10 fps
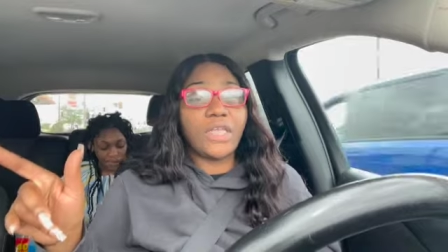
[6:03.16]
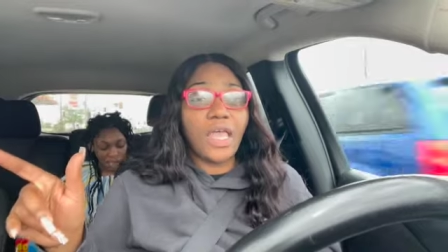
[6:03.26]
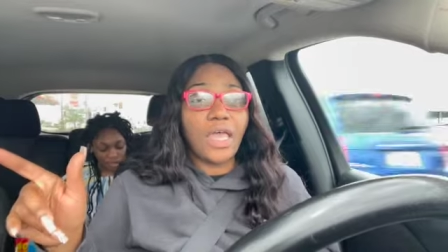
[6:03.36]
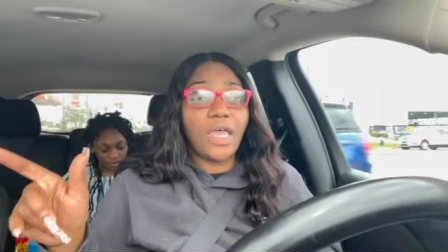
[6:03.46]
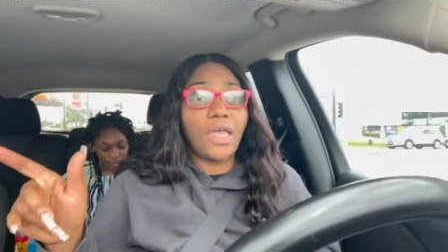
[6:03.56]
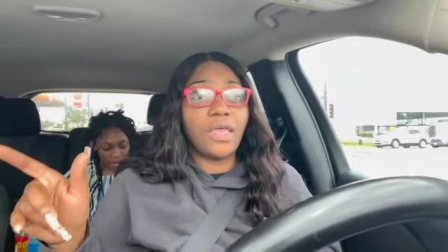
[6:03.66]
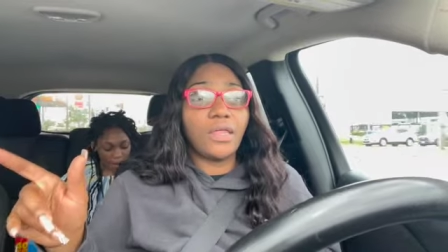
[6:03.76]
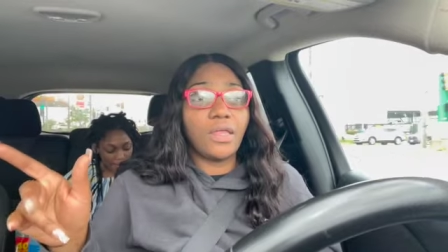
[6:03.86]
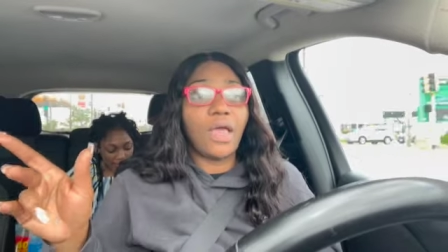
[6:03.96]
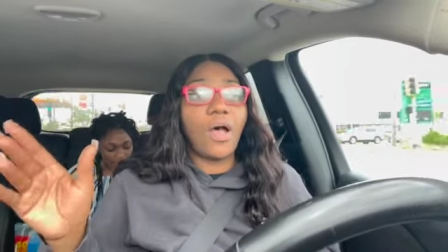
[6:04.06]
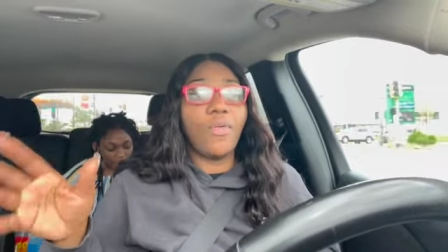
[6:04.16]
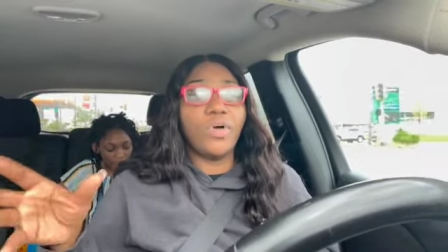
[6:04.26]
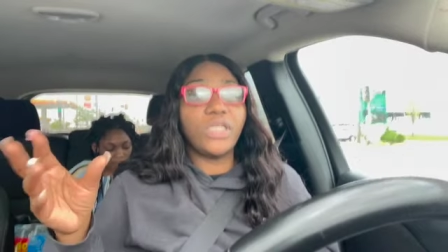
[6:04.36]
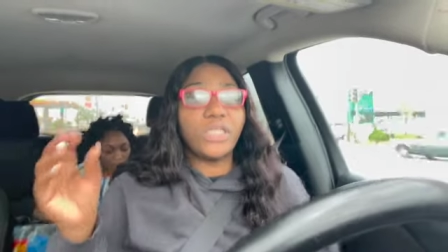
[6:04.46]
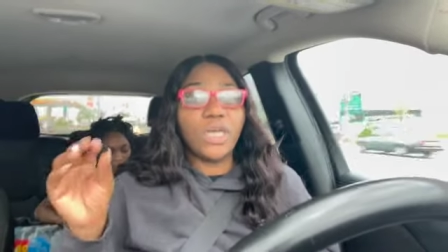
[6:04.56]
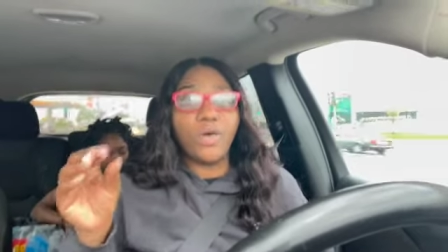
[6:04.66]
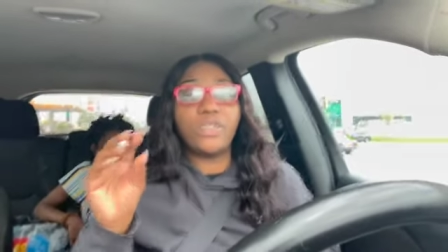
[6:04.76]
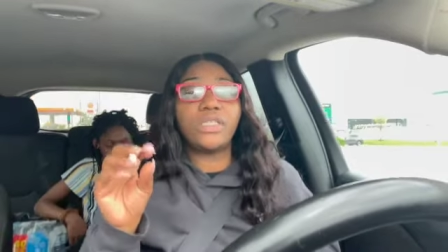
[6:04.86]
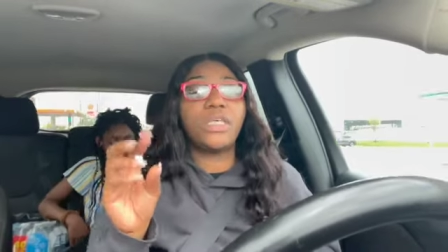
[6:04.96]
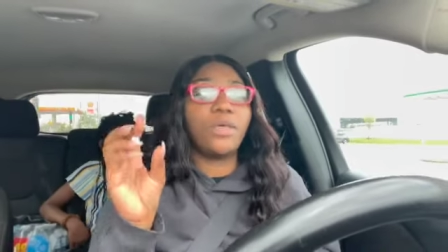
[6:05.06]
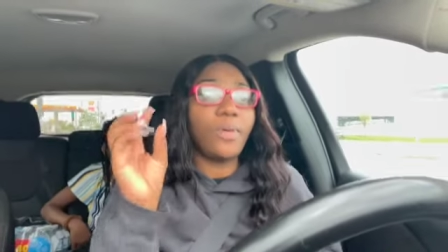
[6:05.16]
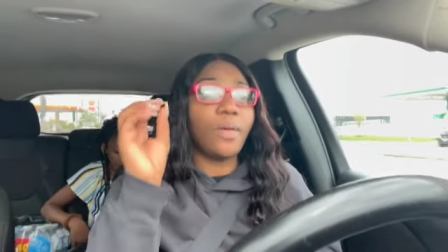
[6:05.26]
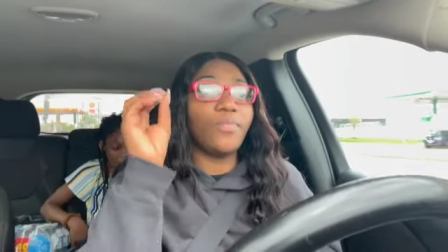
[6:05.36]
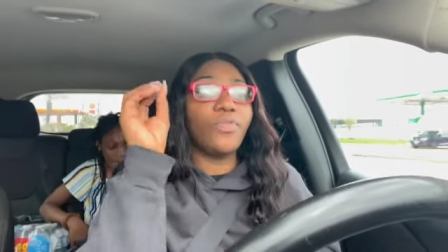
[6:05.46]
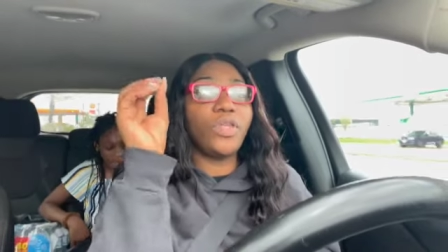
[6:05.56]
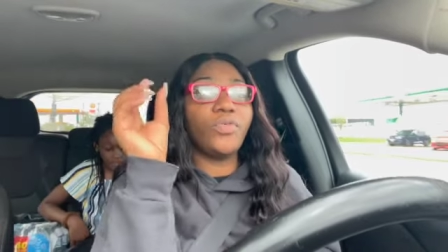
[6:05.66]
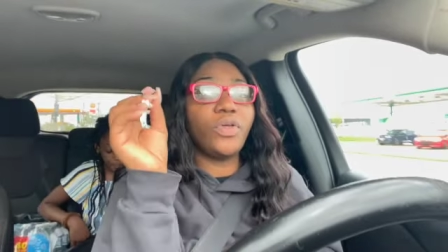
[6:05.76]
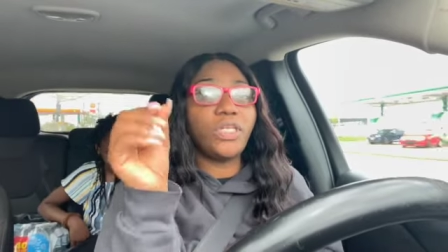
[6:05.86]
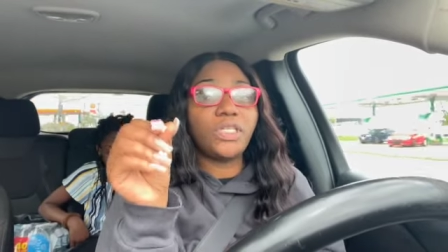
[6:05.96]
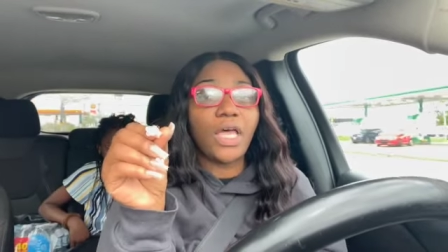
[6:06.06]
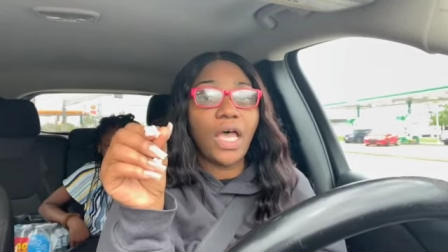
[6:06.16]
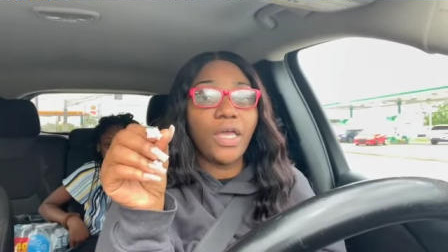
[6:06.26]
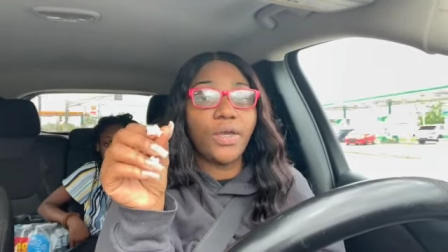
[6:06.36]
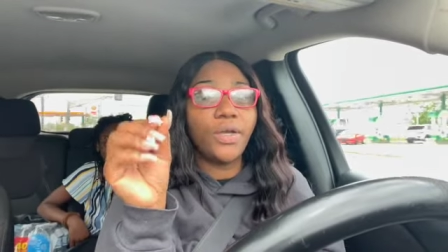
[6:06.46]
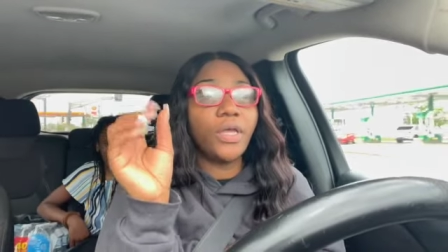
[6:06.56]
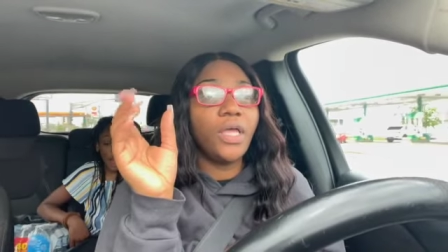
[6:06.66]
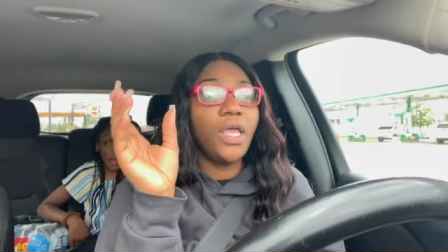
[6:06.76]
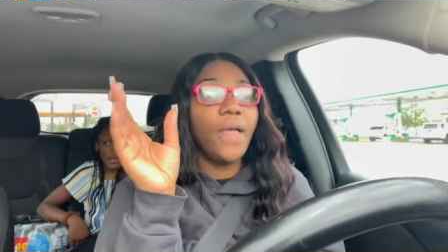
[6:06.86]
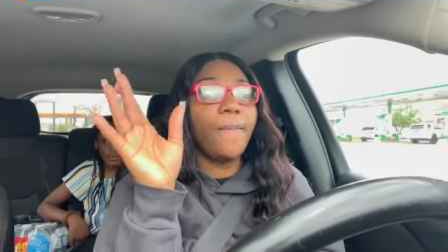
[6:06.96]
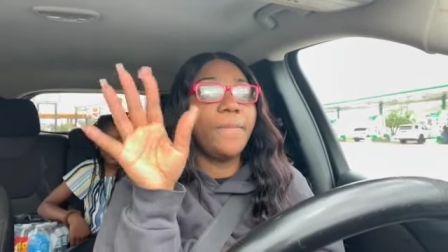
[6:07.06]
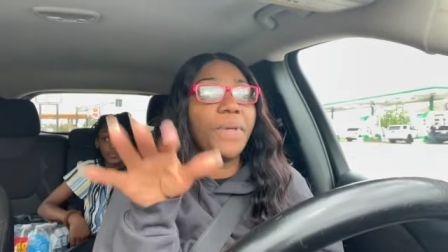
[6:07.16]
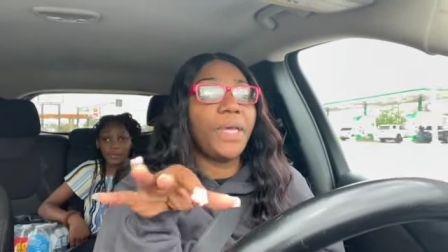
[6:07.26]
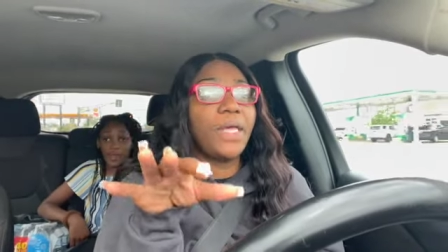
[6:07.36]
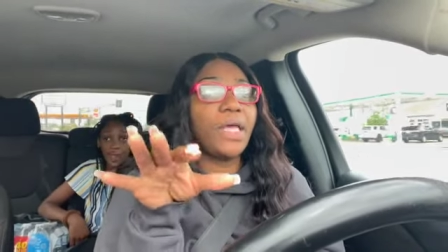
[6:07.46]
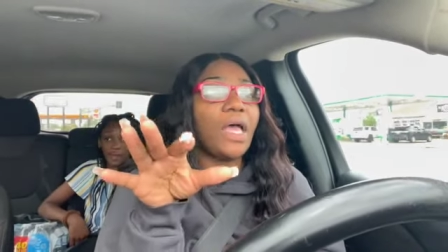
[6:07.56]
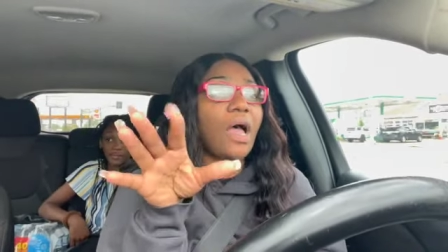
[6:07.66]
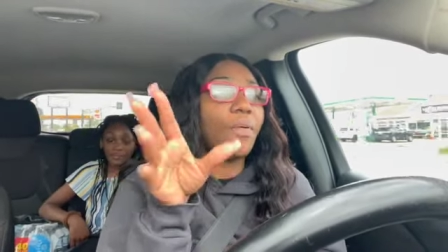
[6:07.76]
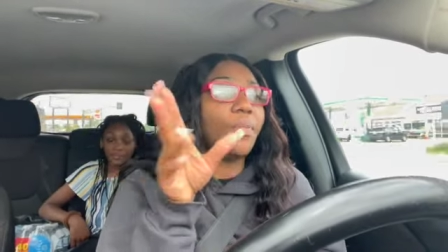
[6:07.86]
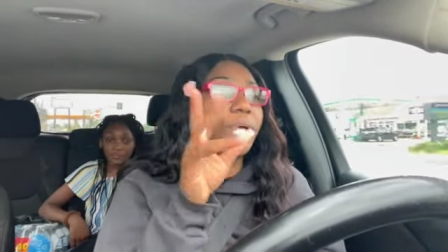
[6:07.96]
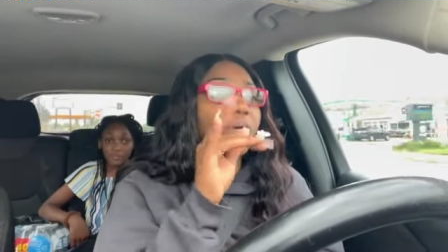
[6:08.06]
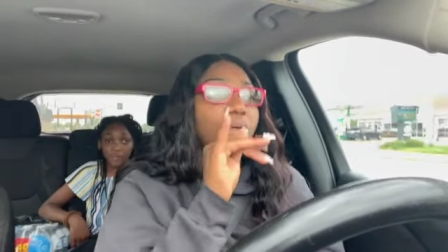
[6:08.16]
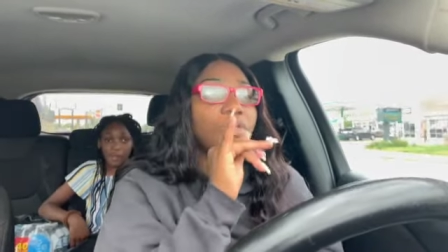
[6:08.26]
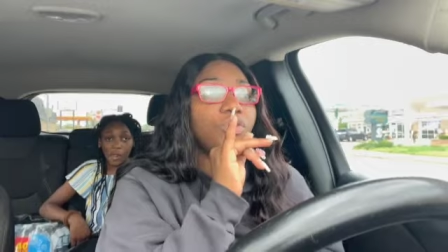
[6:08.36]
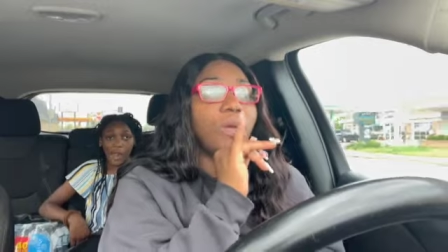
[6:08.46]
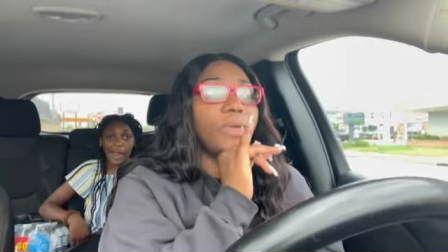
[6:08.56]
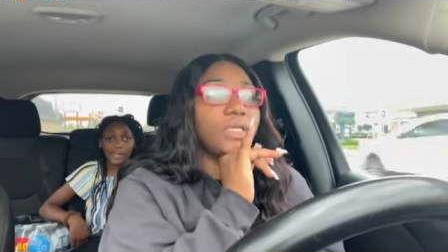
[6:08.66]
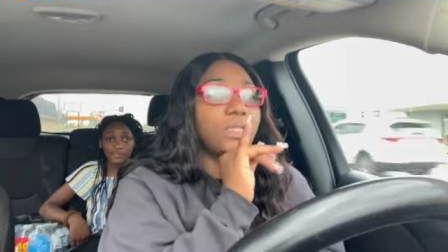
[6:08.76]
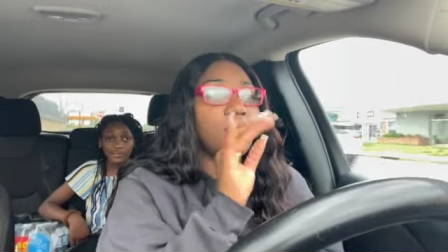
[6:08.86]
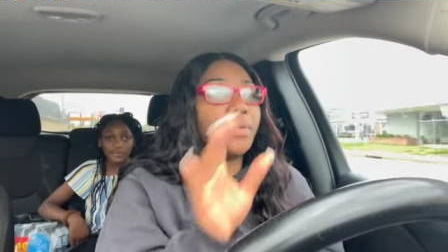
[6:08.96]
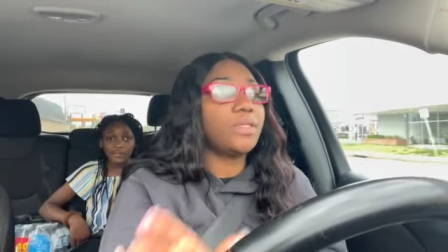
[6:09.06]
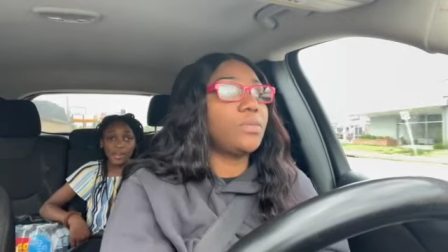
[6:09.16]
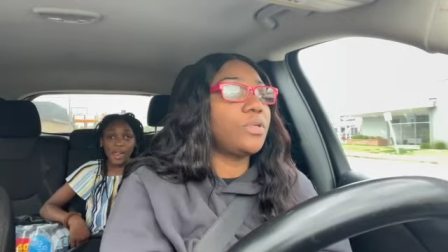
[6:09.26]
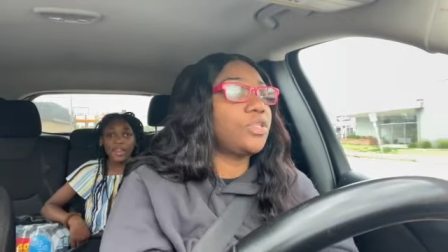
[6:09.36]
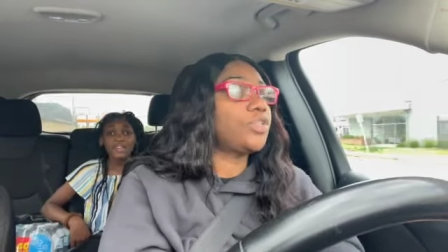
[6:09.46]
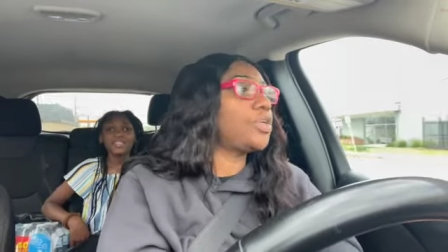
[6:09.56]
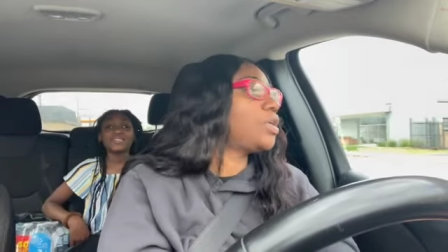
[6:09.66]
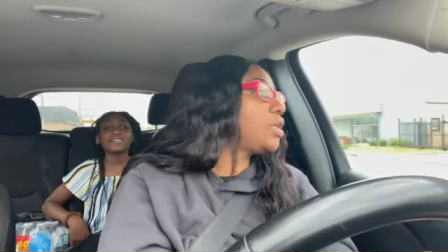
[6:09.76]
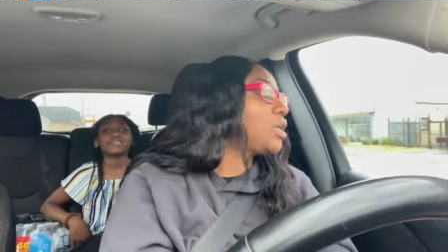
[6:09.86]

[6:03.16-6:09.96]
dad. I wanted to go to sleep. I'm really, really tired but I want to go to Starbucks and get me something to drink.